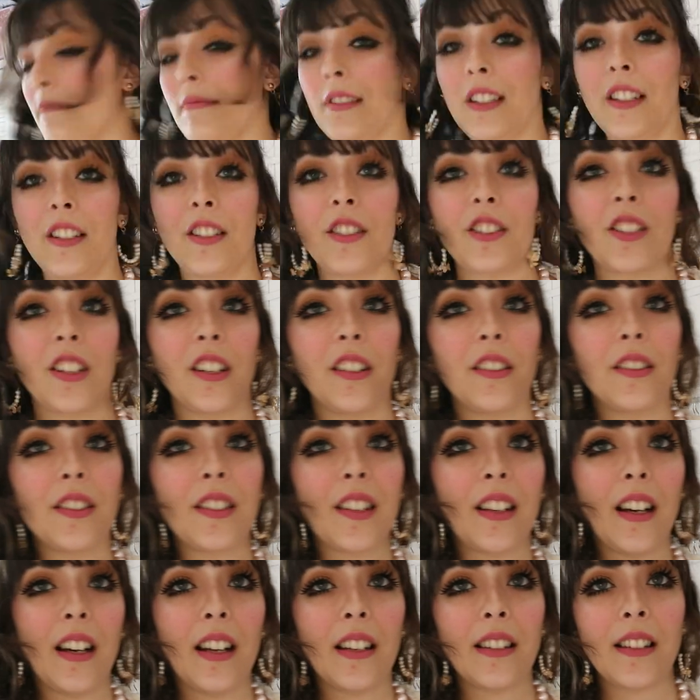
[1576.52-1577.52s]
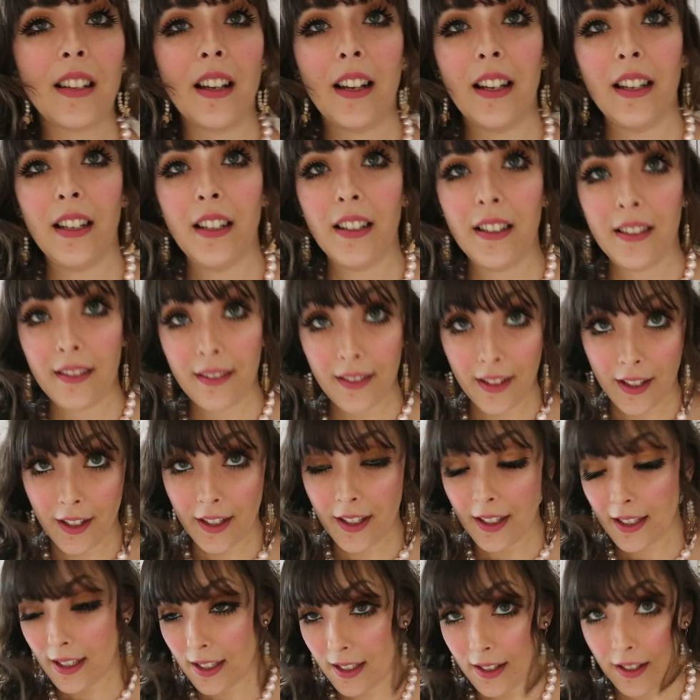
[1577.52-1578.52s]
gonna show you skirts. I,
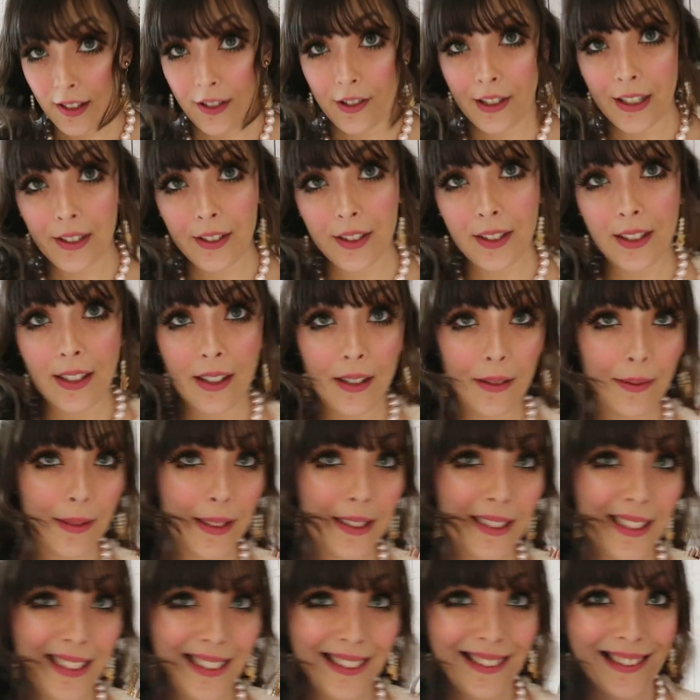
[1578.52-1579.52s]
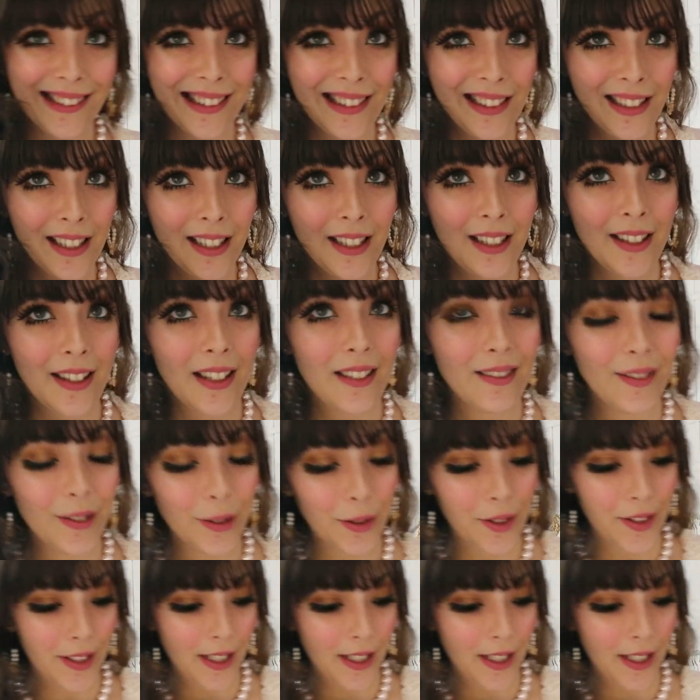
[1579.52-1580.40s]
other than the trousers that I'm wearing, they're all